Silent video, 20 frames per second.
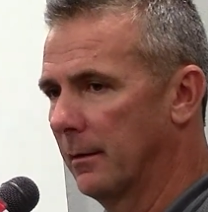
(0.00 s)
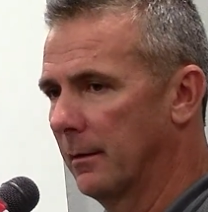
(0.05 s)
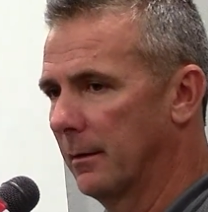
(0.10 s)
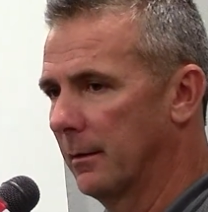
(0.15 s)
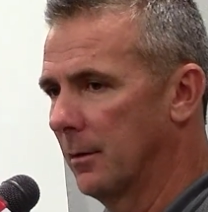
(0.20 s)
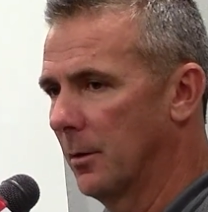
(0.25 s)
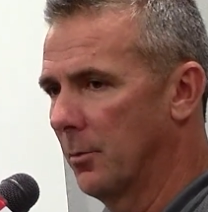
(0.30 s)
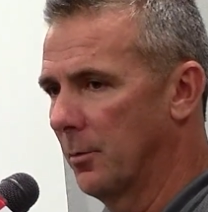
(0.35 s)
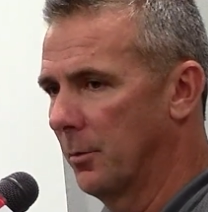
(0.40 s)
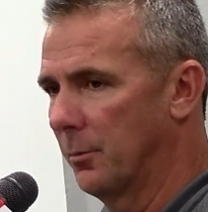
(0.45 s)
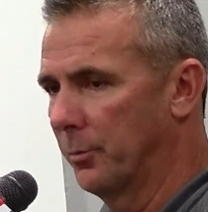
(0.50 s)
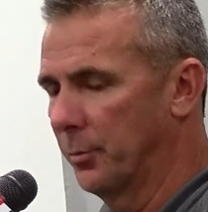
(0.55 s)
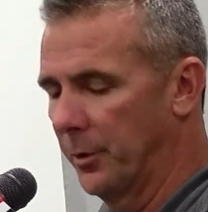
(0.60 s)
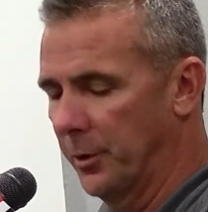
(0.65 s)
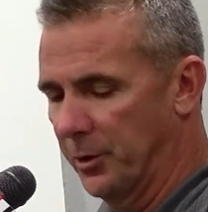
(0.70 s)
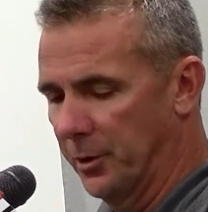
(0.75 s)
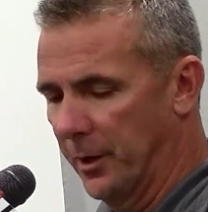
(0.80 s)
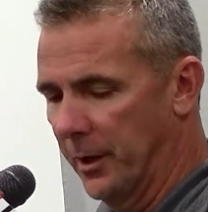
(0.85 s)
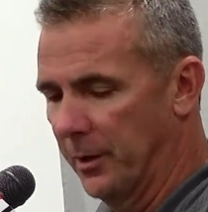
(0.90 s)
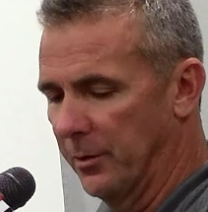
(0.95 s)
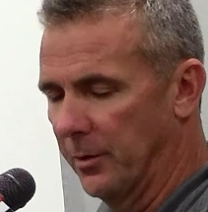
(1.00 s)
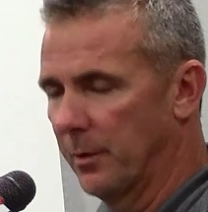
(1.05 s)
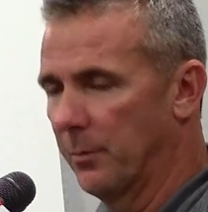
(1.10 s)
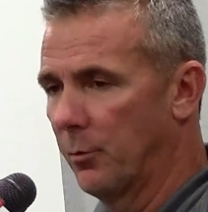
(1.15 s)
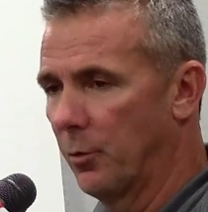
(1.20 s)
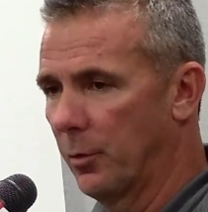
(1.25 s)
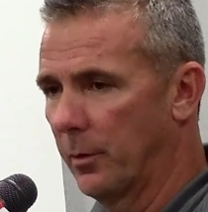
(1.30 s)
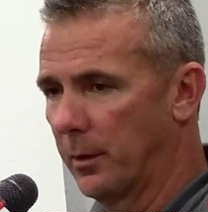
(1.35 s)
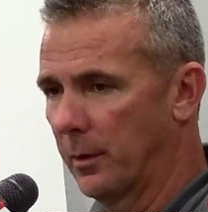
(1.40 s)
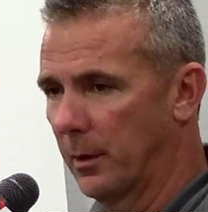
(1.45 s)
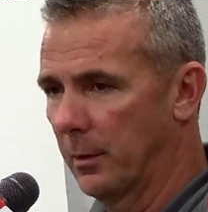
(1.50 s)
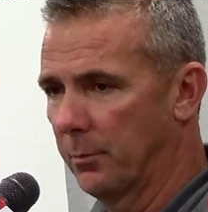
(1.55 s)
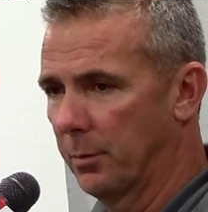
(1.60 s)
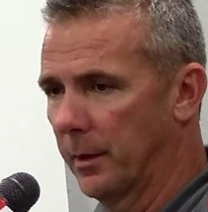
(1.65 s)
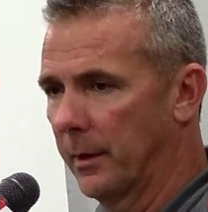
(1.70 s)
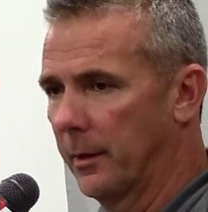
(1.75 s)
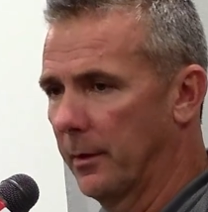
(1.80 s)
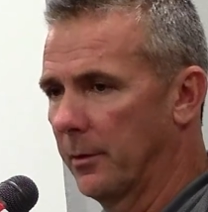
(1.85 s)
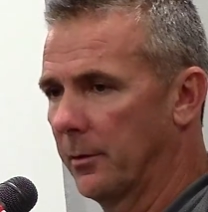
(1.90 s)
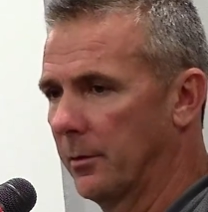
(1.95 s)
And no one appreciates it more than our
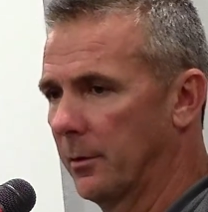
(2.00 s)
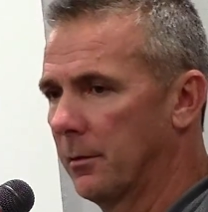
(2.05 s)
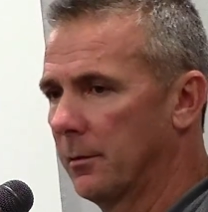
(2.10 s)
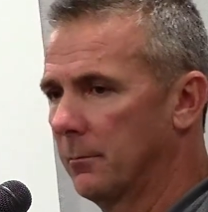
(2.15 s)
players.